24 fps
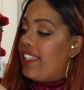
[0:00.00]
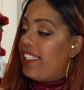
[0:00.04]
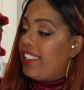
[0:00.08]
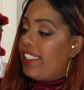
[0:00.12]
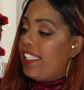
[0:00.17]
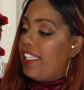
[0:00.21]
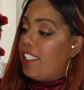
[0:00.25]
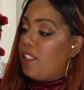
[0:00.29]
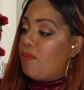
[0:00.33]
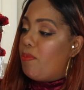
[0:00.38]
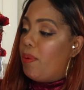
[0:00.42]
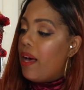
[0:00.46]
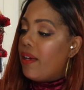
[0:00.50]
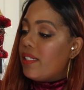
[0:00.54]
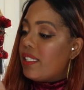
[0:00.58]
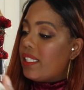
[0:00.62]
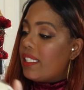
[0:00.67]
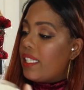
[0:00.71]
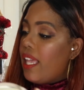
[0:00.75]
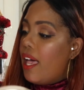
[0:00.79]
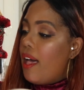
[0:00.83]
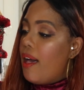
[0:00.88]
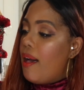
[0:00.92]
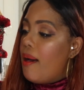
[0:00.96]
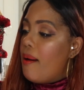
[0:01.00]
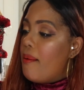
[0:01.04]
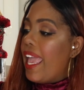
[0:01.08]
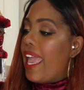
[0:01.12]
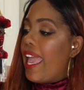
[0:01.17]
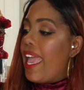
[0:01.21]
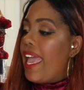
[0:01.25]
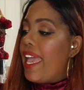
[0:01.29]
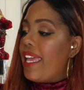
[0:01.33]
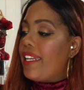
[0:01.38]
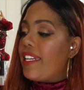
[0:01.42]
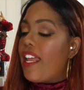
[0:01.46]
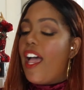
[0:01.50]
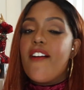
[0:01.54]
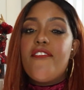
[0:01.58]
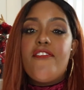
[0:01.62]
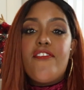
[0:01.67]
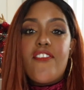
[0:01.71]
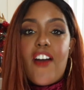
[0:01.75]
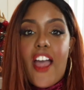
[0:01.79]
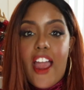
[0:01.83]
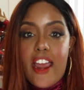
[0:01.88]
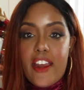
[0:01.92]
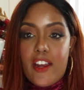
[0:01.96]
This is balsam and
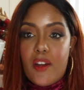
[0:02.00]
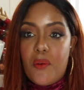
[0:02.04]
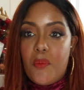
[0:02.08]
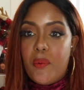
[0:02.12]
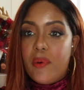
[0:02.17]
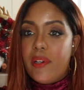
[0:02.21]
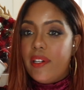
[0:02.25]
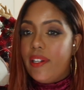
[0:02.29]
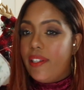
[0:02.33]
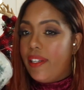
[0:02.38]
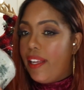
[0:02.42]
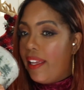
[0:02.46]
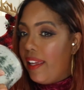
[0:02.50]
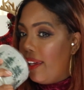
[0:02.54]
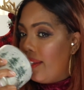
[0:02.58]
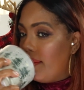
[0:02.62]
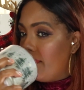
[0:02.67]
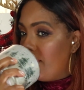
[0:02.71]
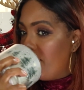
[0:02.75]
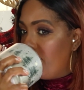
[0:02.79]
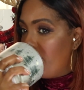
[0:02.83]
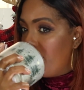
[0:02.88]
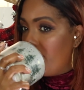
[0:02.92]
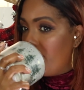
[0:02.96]
firewood and